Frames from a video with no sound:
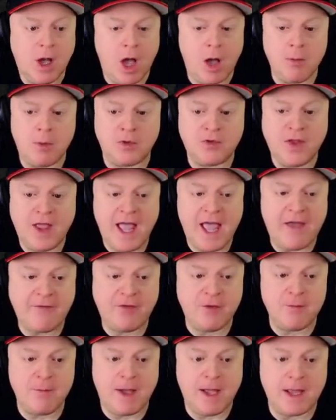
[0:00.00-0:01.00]
almost
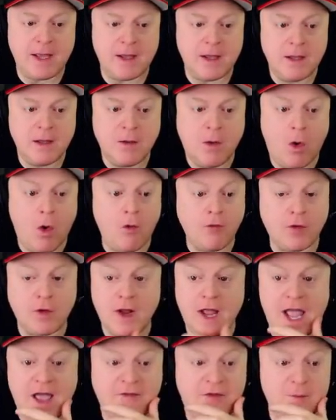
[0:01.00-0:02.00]
over
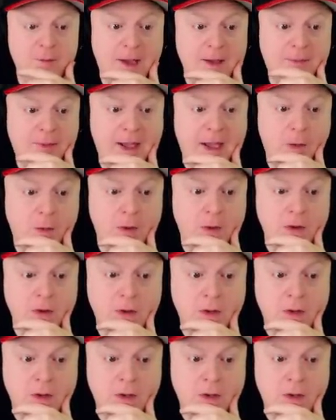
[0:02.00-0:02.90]
half of my power.